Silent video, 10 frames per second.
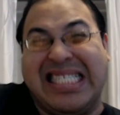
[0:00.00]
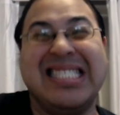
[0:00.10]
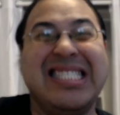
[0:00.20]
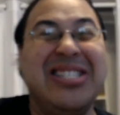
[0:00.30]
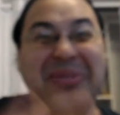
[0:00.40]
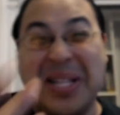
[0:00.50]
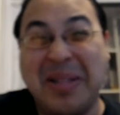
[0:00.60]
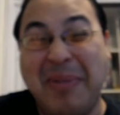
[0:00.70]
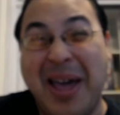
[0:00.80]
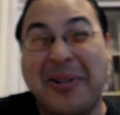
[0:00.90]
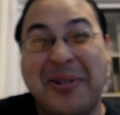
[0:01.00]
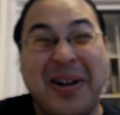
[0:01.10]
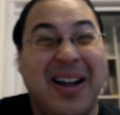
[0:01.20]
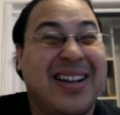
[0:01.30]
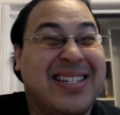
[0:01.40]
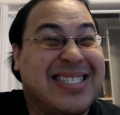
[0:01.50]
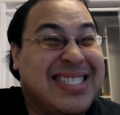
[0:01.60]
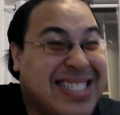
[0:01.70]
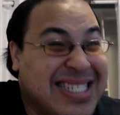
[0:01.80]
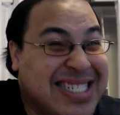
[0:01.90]
You don't get the battle cry.
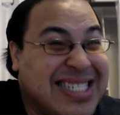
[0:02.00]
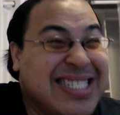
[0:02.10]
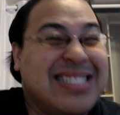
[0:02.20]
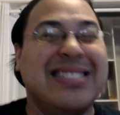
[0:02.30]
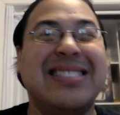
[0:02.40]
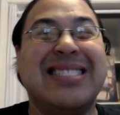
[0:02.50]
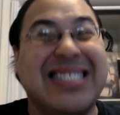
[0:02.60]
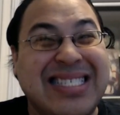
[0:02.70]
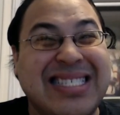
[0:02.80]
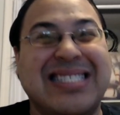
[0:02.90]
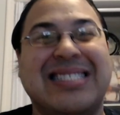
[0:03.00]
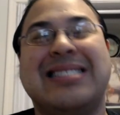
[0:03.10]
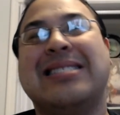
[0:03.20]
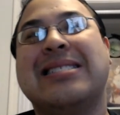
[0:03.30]
Ugh.